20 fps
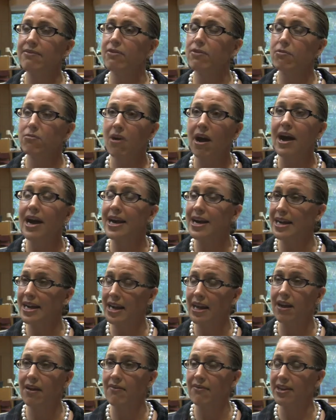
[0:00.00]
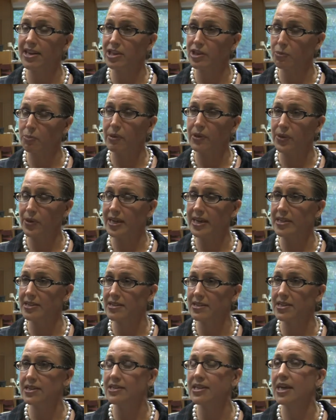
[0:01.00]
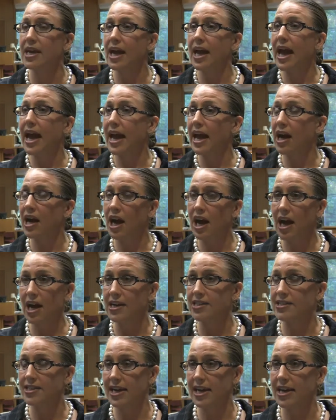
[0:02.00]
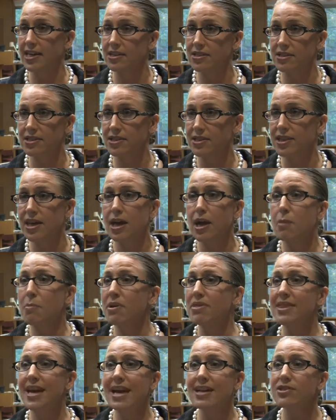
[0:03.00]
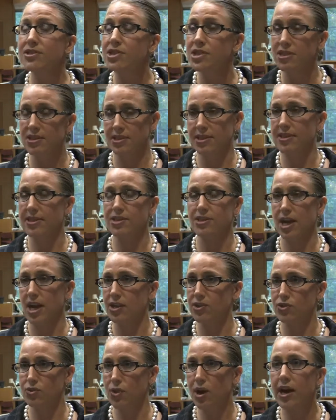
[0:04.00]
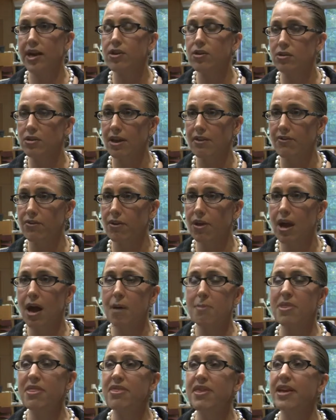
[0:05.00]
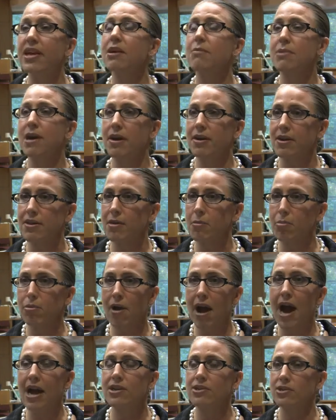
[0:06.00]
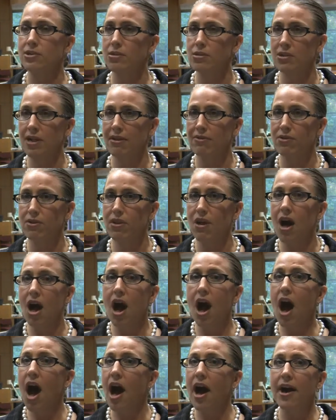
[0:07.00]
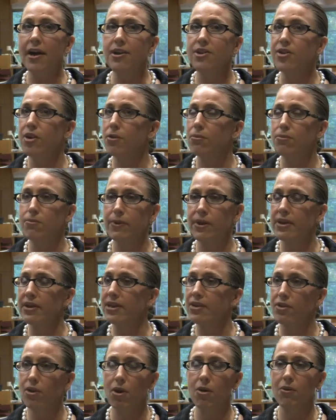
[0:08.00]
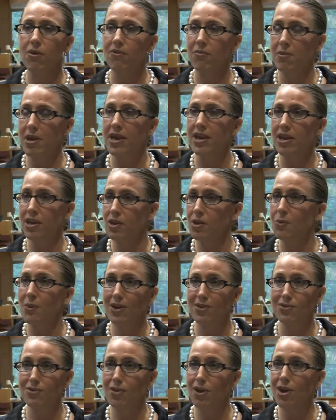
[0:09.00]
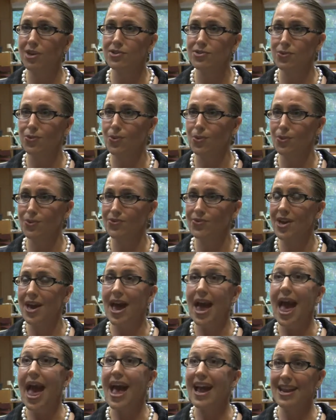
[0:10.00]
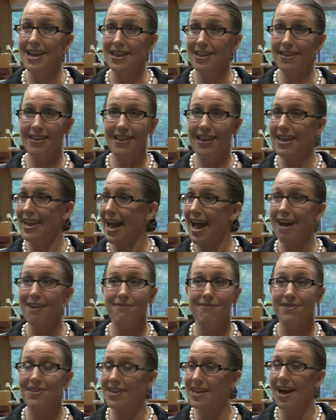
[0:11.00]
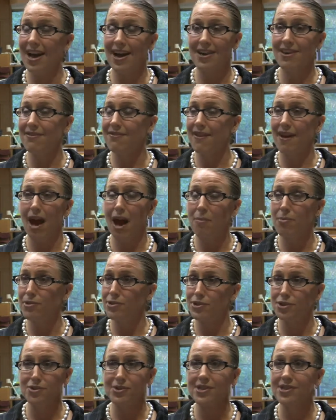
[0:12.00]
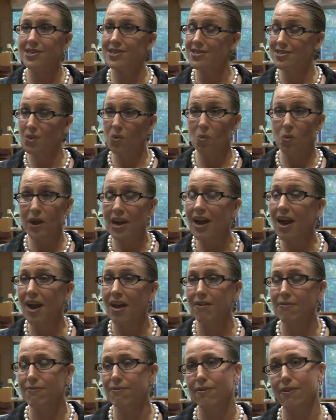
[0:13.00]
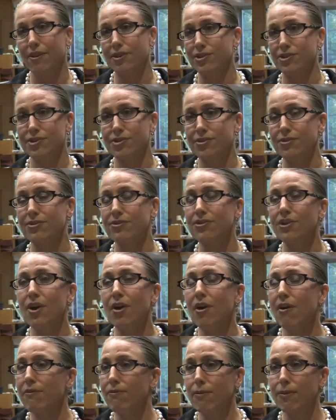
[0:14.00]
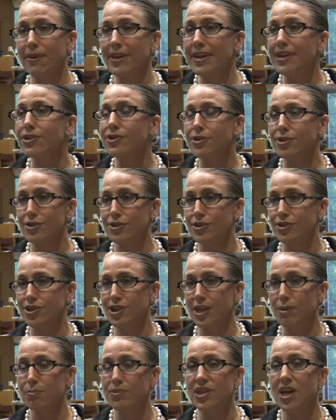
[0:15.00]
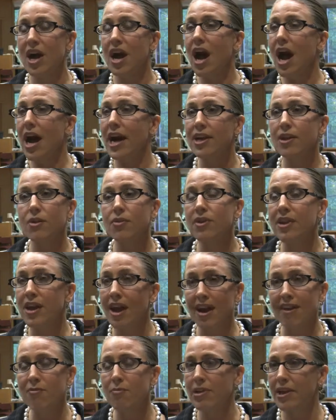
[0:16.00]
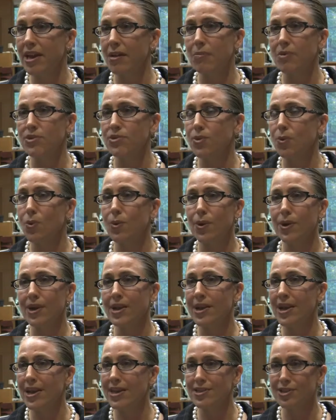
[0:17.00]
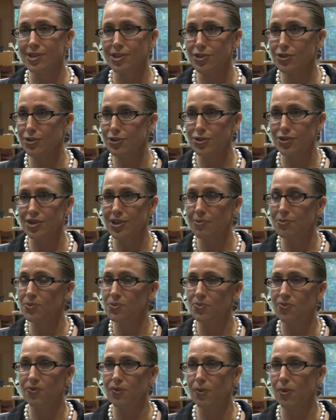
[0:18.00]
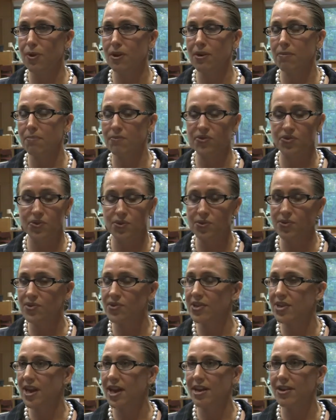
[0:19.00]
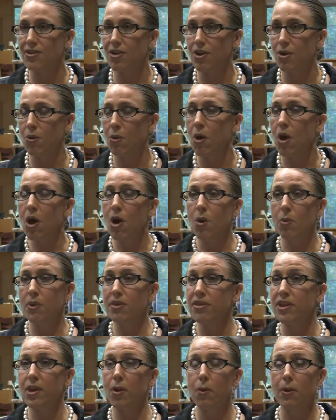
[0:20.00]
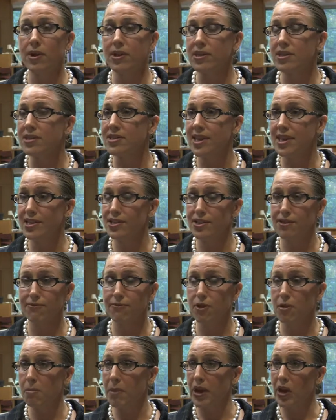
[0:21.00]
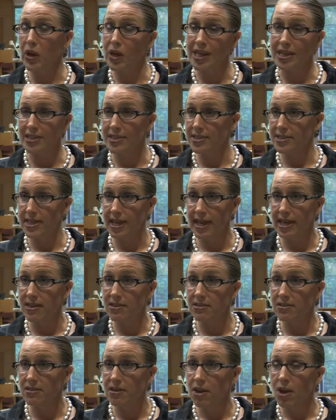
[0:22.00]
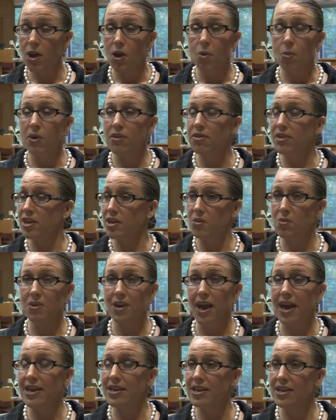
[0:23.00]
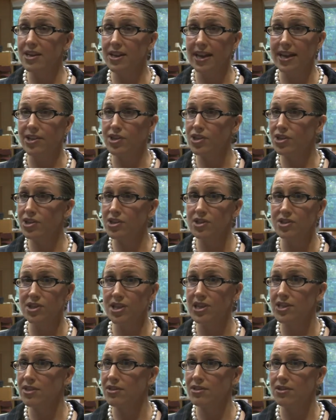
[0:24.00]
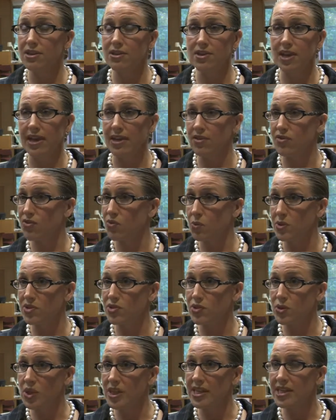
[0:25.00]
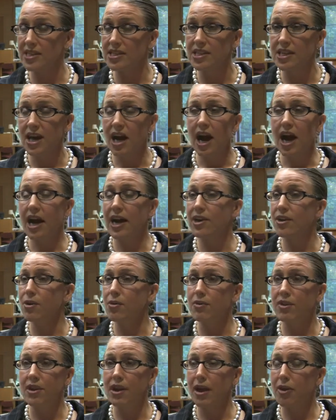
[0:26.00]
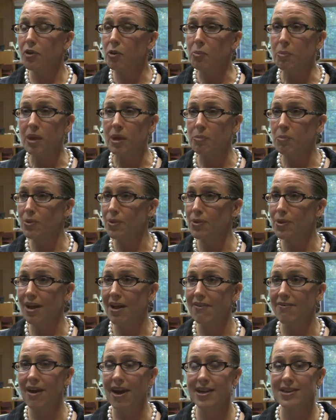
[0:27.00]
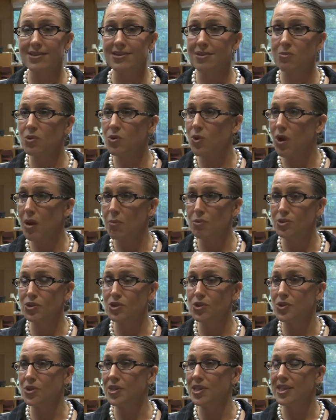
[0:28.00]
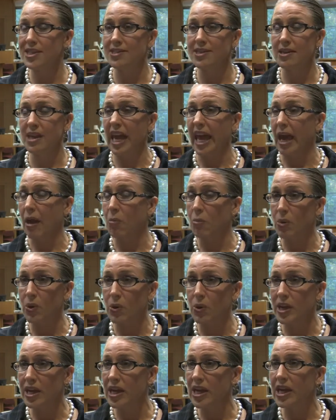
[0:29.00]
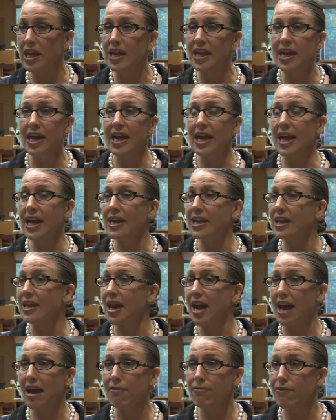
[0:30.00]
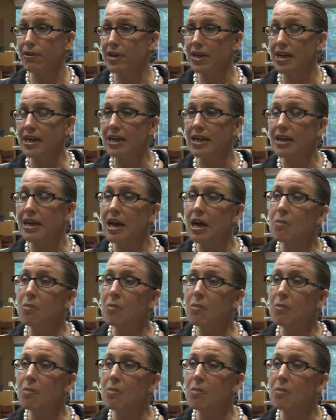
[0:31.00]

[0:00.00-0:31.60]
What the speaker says: a variety of experiences and contexts. But that's just at the doctrinal level. I mean, think about it at the practical level. I don't really know of many U.S. law schools that have the kind of opportunities that we have for our students for internships. I know that I've been able to organize internships for students that I know with the Organization for American States, with the United Nations in Switzerland. I know that other people have had similar opportunities in Cambodia and in Africa,